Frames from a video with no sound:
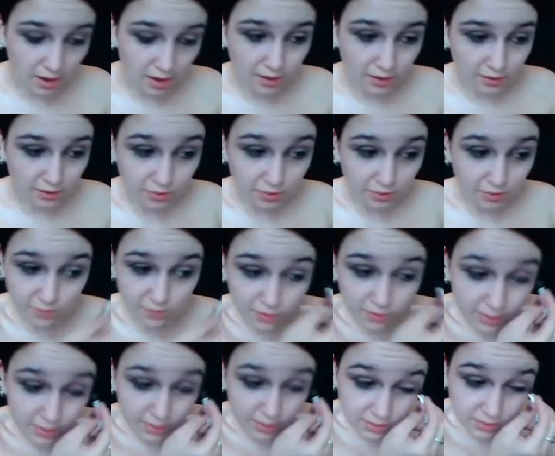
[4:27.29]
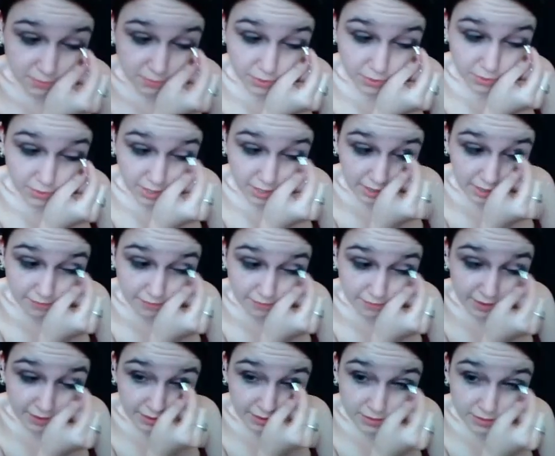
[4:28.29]
It'll give you a nice smoky eye
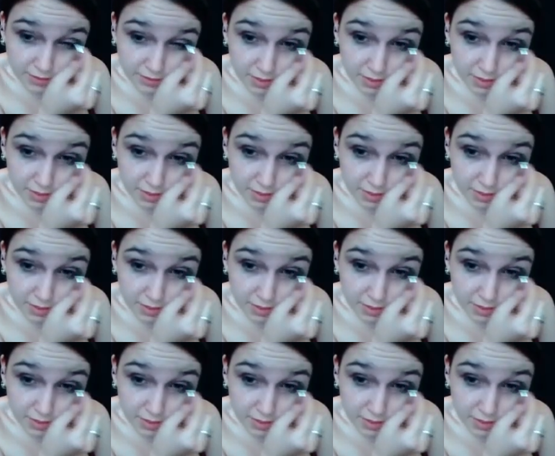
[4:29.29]
effect.